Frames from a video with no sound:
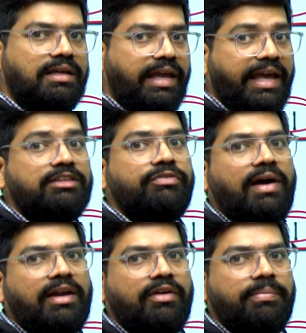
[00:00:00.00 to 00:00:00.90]
kth
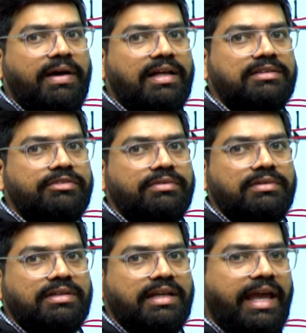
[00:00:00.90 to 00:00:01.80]
forward path
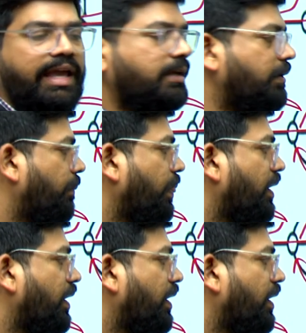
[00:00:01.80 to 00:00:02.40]
gain.